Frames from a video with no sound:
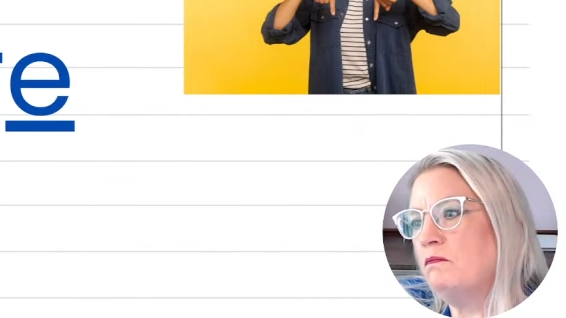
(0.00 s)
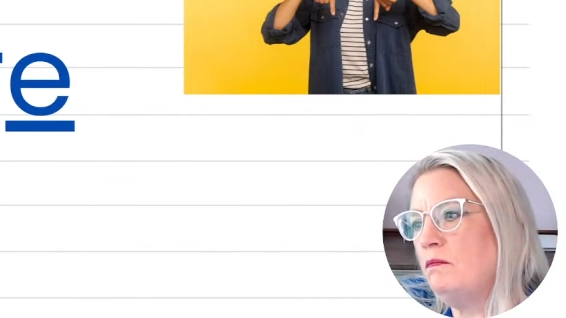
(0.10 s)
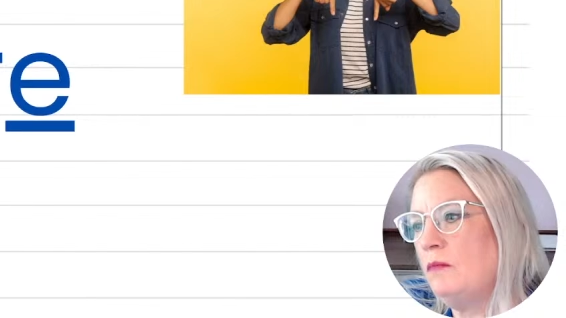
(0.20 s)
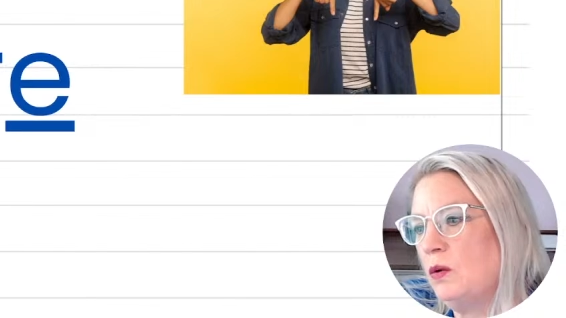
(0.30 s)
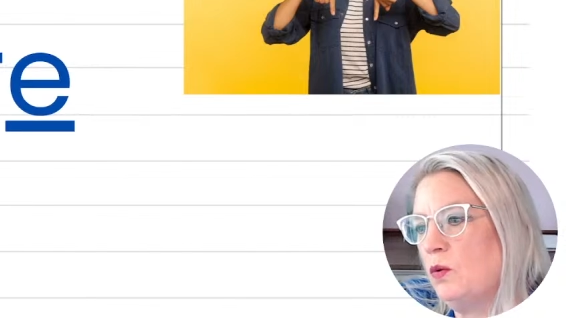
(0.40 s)

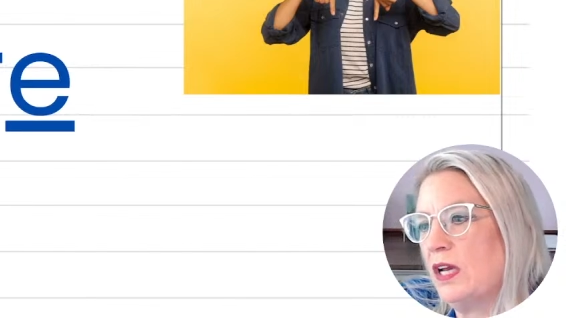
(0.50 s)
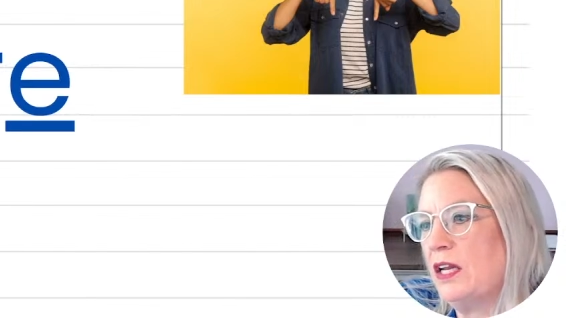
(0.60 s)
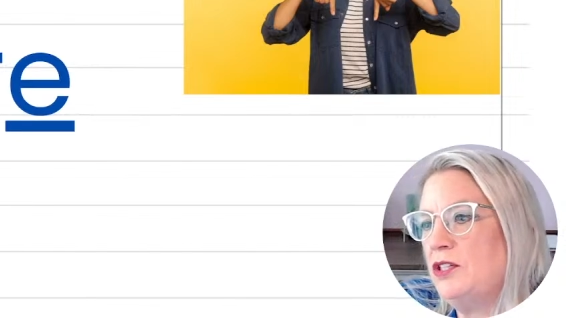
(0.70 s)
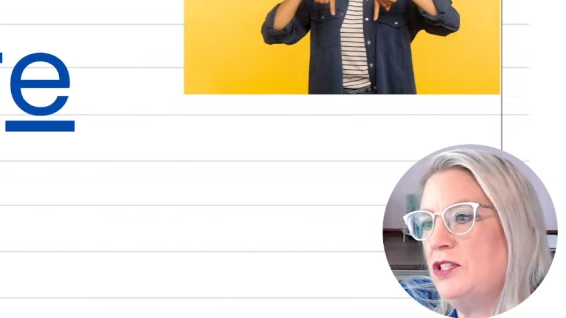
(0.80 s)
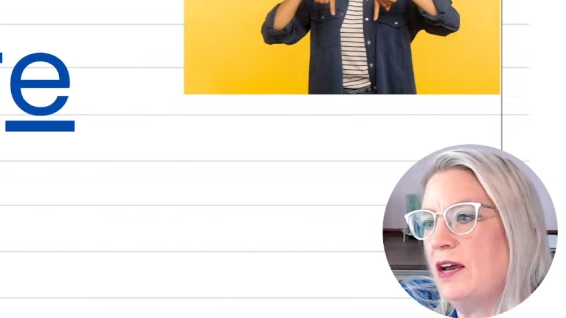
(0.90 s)
We're not going to do
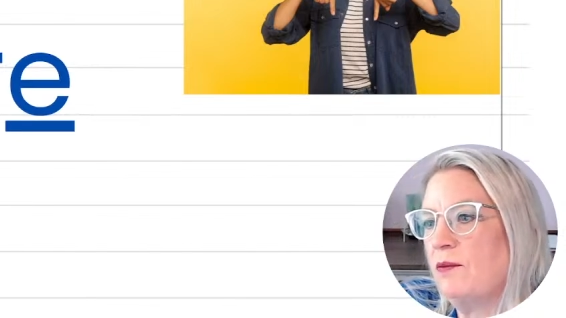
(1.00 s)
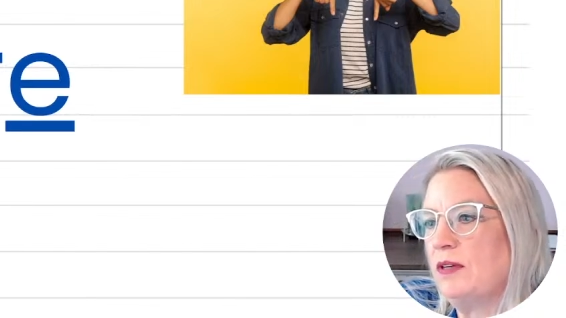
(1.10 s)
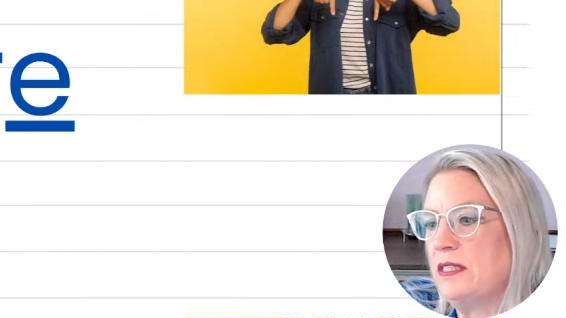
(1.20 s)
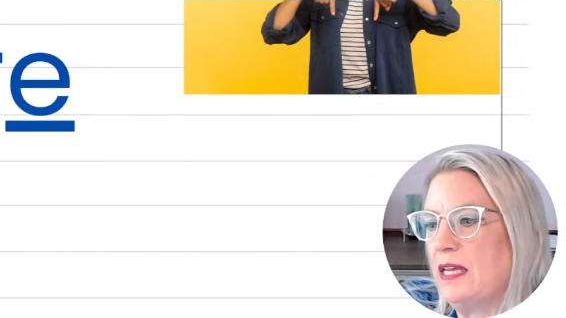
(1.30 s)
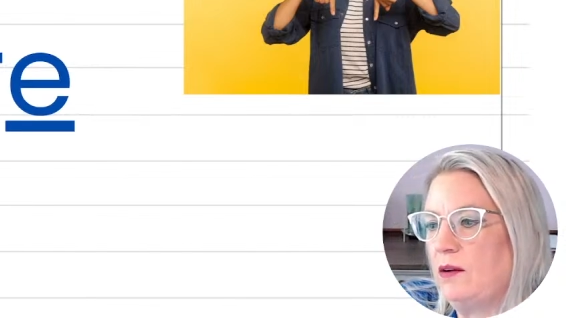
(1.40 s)
that one
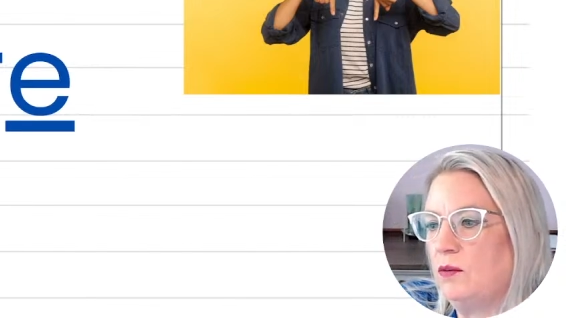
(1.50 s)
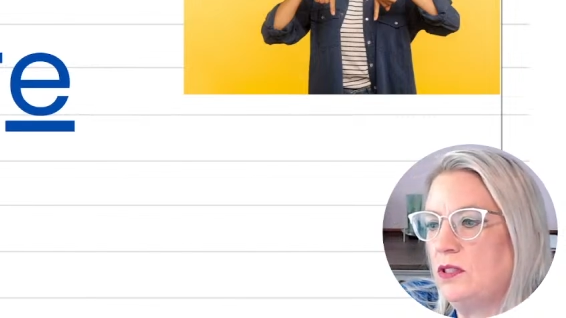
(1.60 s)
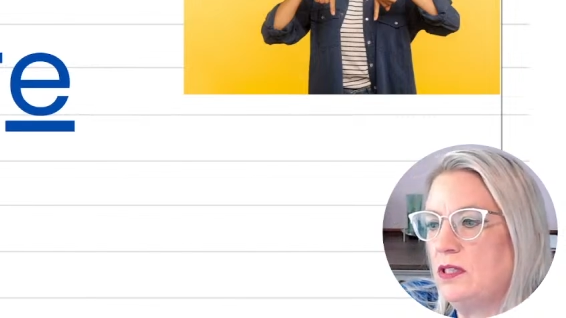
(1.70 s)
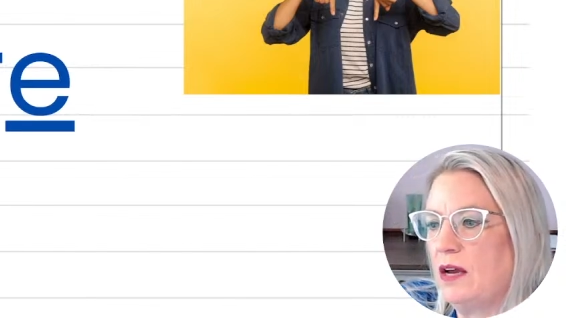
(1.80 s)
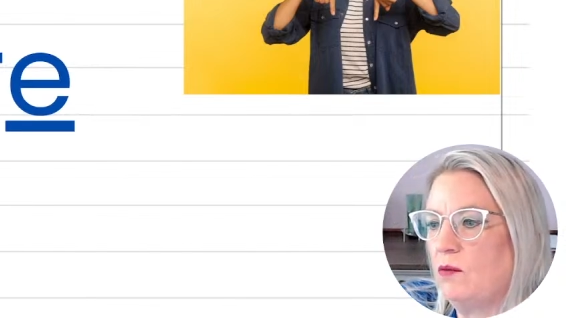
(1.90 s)
today. We'll do
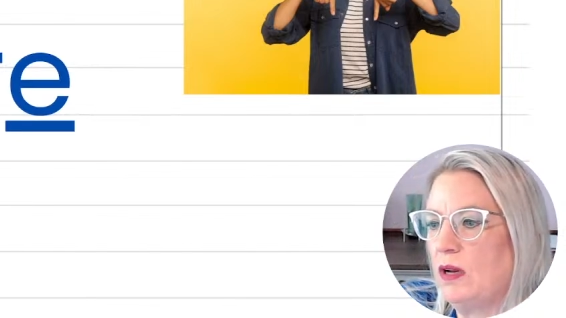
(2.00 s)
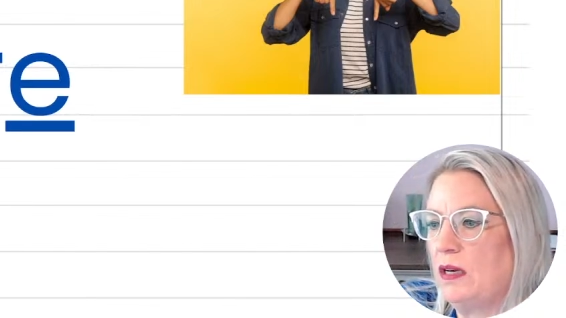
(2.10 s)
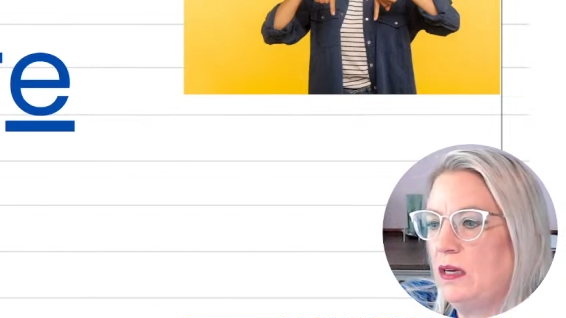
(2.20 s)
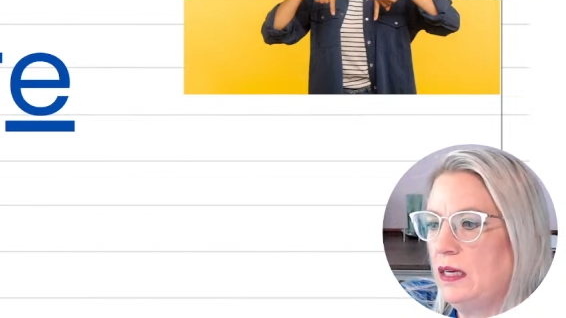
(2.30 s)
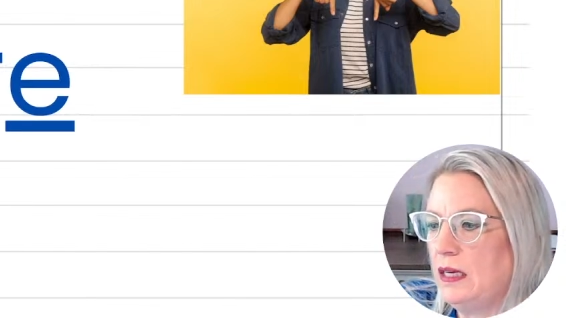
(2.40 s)
that one
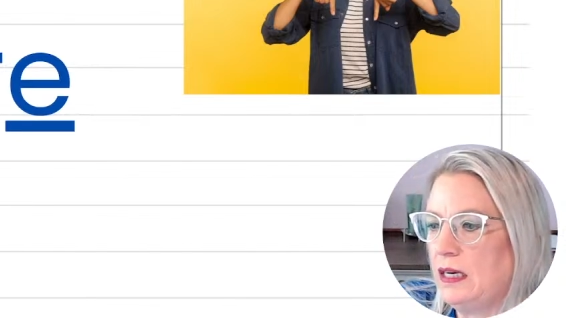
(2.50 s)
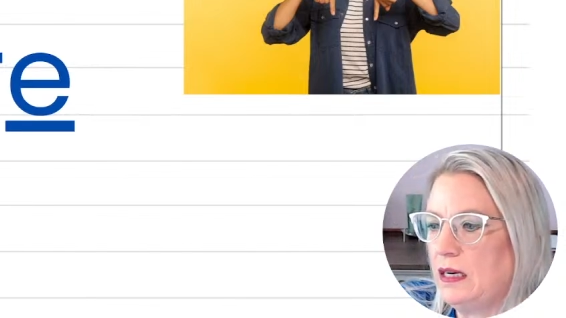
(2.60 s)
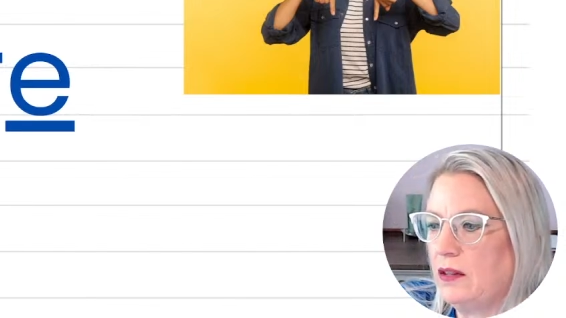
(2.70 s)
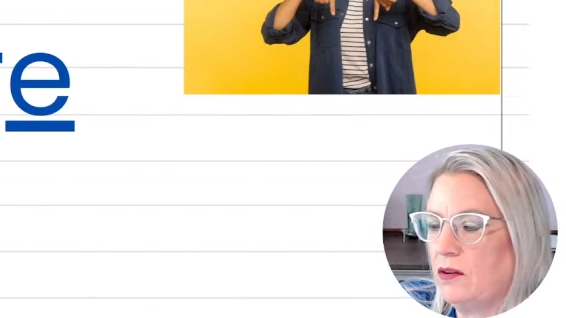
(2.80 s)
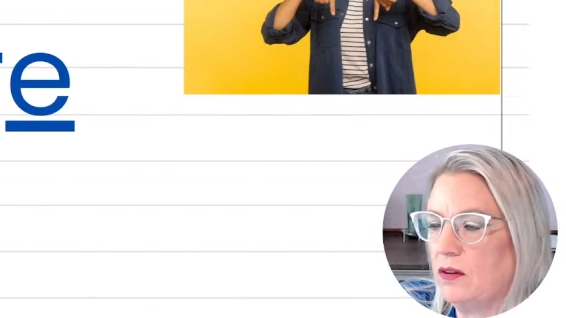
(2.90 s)
in
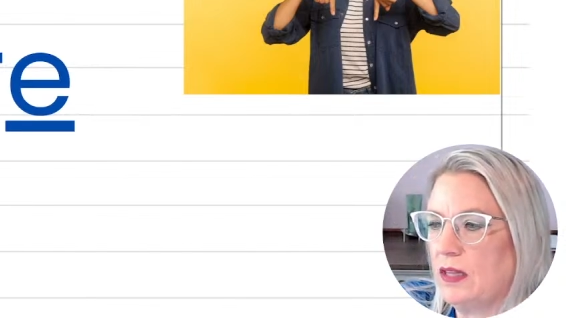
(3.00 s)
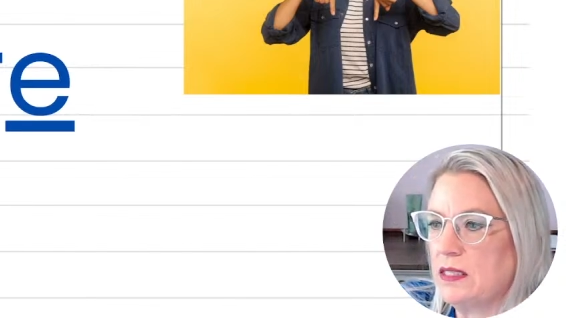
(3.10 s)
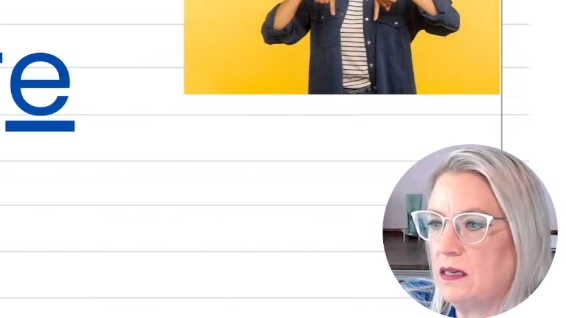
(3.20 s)
another lesson.